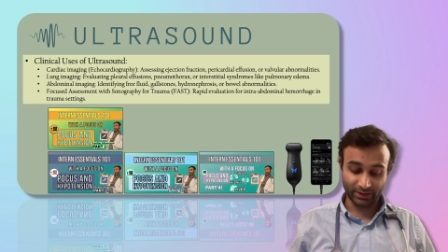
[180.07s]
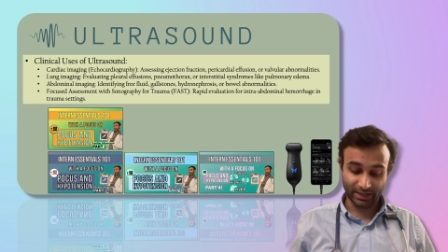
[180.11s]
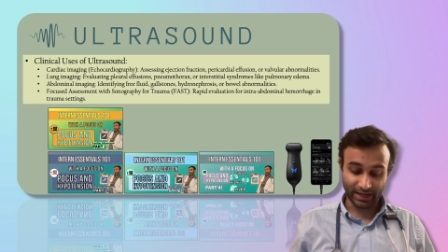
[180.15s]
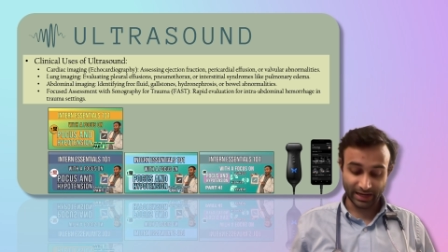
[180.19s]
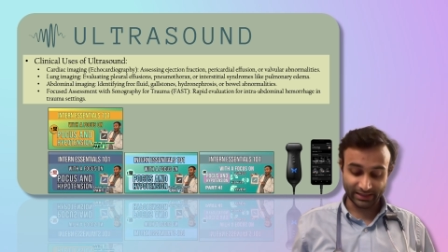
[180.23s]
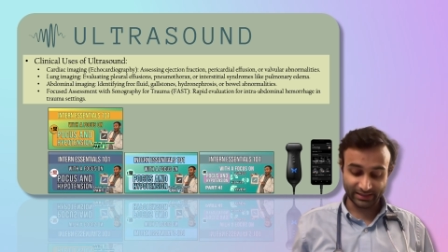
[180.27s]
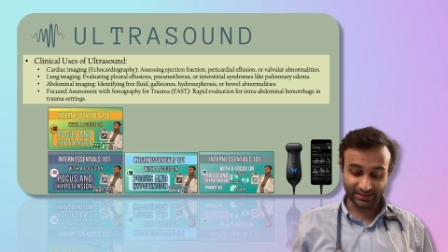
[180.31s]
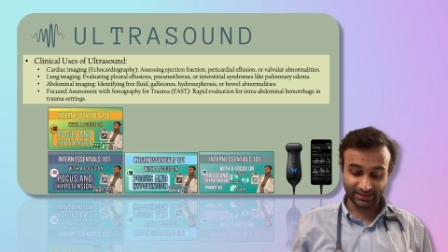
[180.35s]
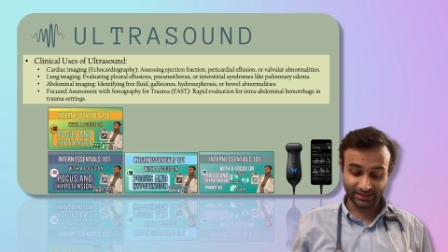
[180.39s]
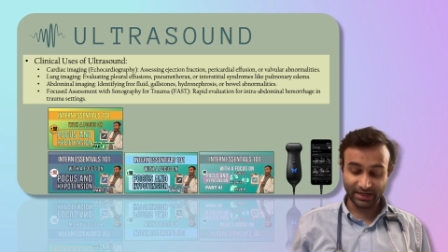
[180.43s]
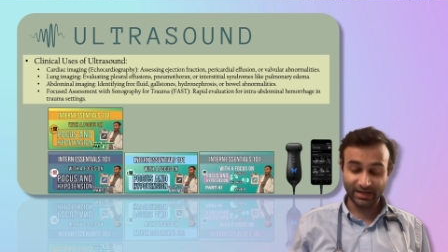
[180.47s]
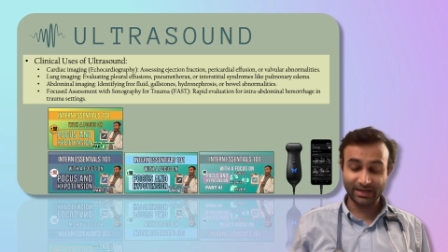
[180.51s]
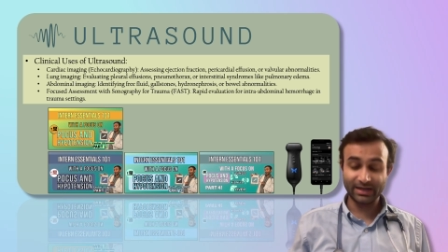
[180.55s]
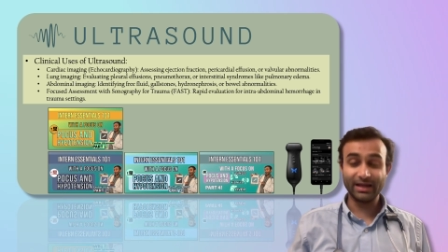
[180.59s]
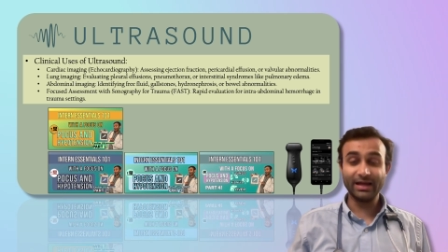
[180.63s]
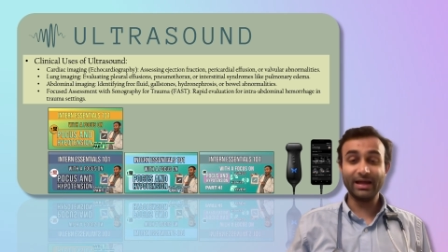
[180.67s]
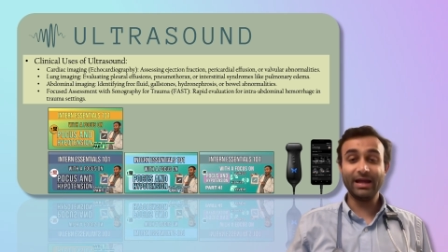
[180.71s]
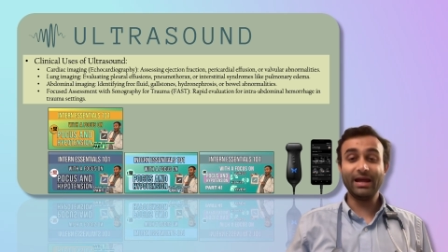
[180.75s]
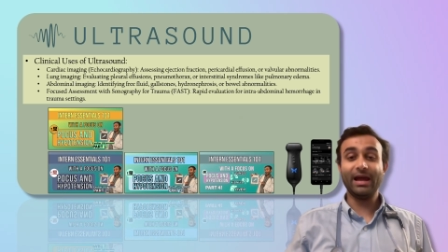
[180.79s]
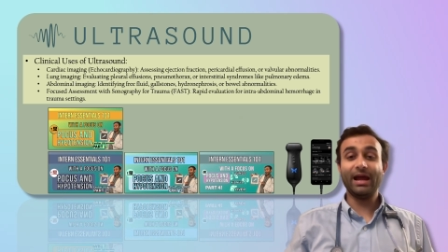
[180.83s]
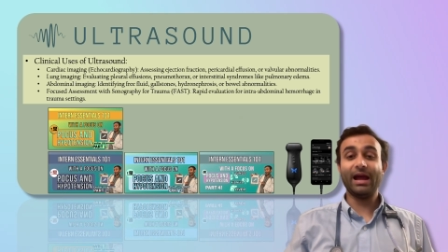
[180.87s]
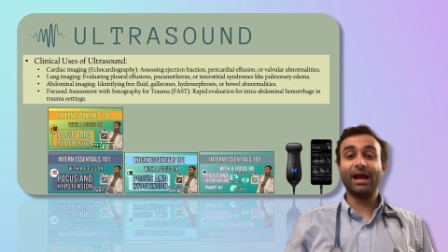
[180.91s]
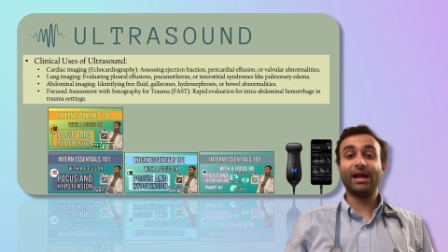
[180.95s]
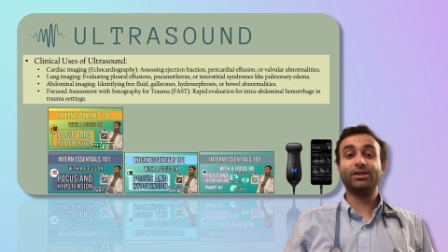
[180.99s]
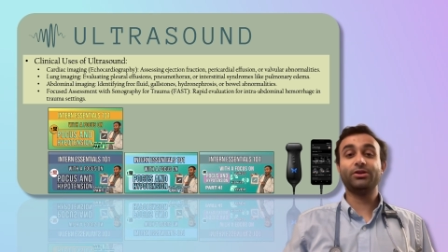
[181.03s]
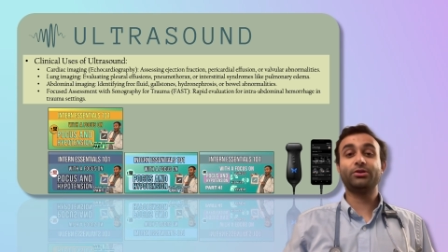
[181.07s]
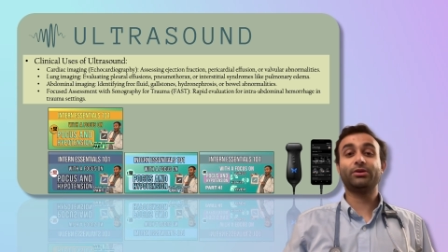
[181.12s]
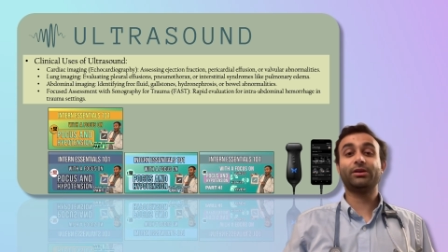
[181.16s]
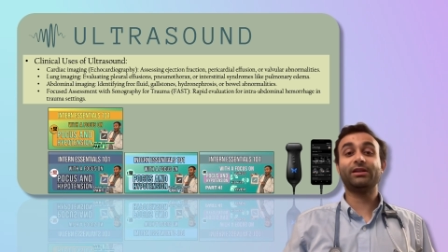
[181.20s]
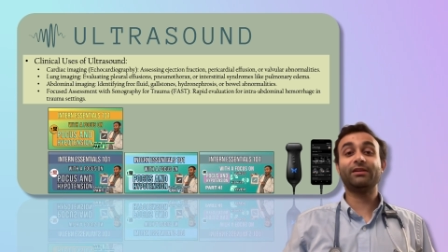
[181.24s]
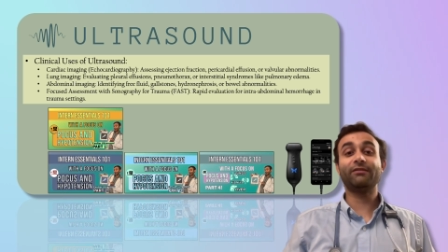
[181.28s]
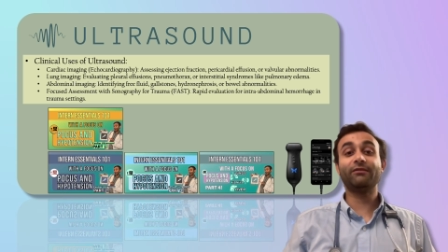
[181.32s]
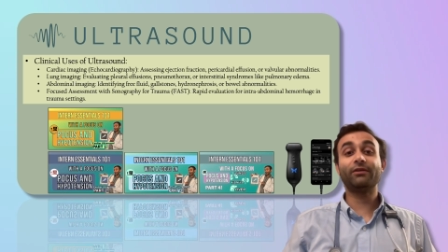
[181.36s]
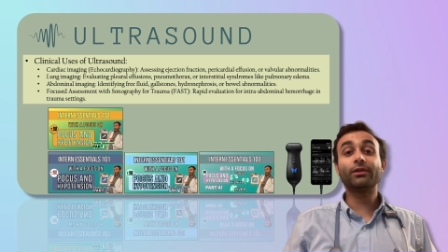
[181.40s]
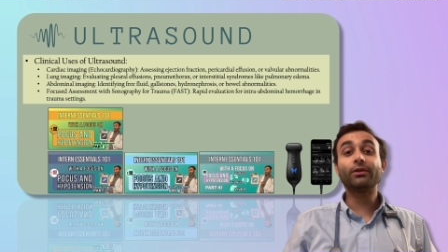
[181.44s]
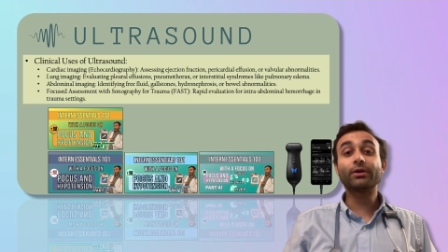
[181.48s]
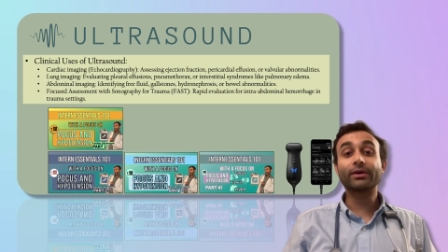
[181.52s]
that side. And you can
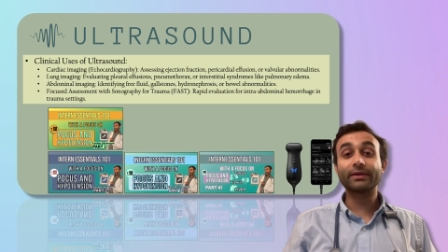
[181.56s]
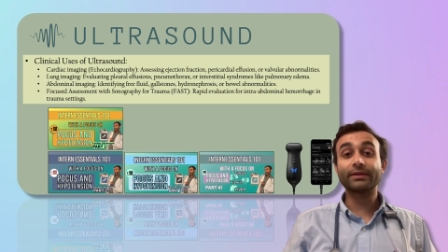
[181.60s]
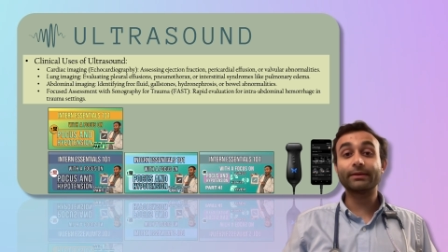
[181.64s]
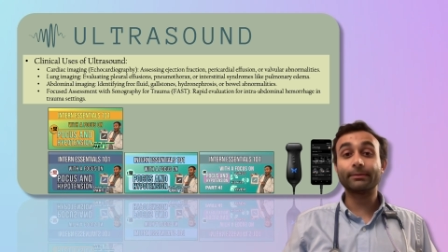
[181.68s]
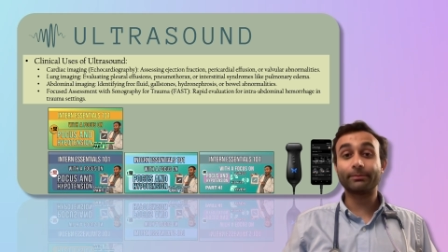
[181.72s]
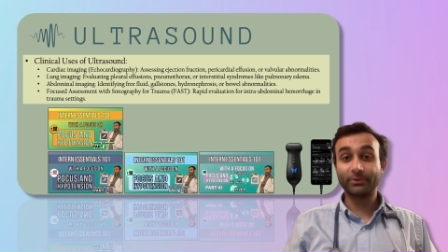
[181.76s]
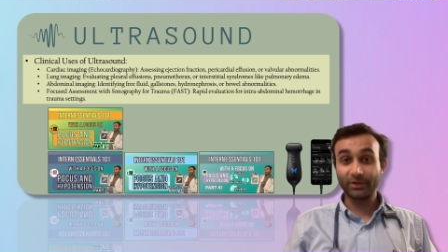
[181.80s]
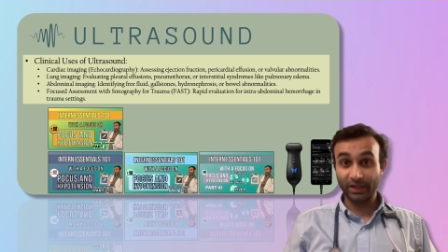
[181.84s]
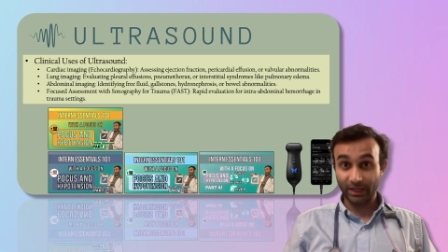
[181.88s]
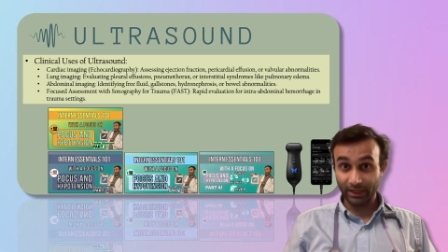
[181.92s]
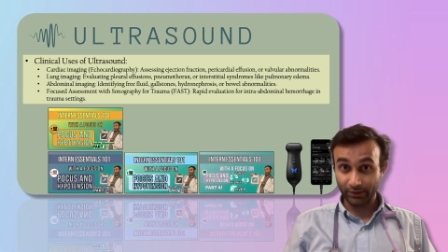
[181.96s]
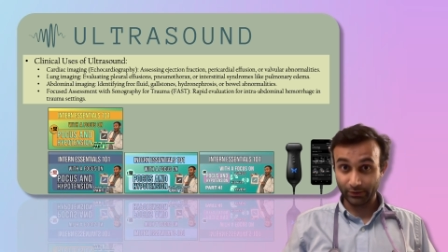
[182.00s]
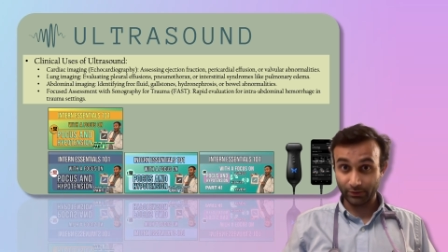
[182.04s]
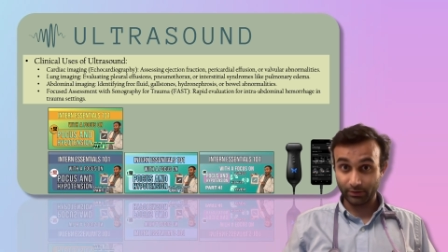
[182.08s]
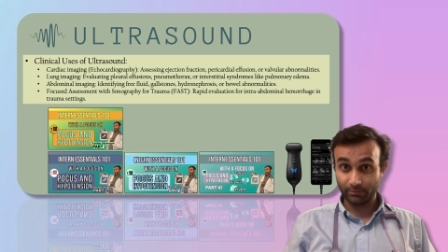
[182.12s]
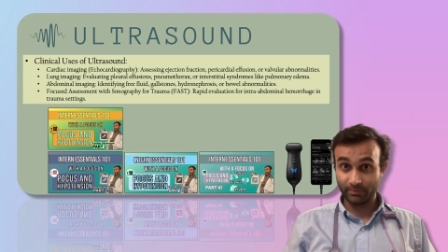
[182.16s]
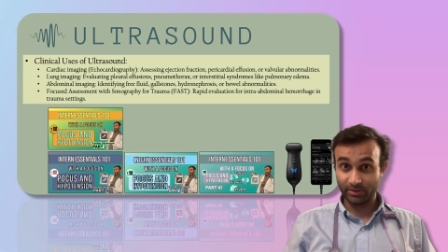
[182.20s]
even look at the bladder and